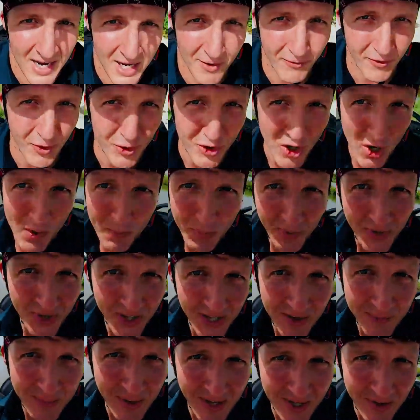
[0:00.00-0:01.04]
And if you don't
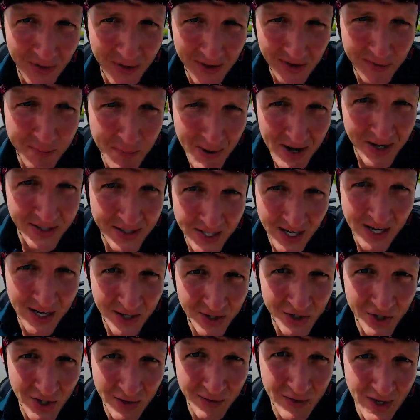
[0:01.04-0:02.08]
believe me, this
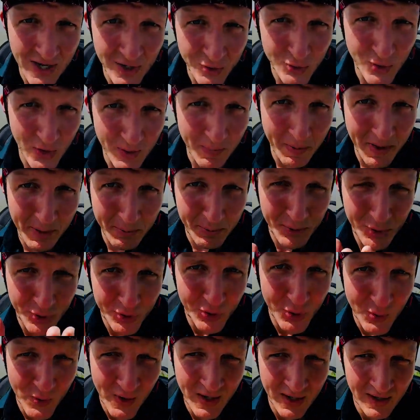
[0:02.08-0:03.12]
montage of country people
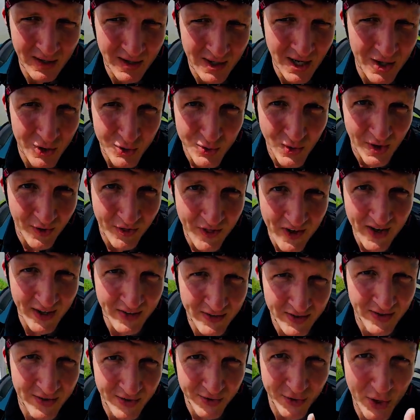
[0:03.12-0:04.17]
doing country
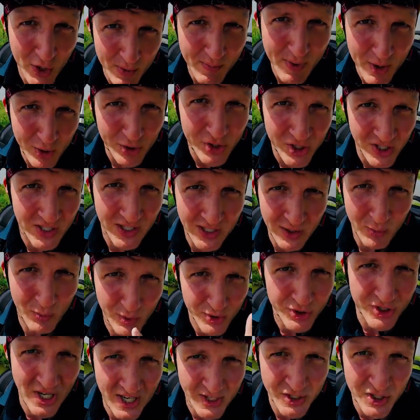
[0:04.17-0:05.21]
things in slow motion
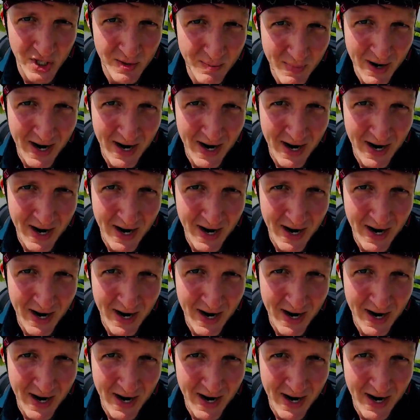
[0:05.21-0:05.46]
will change your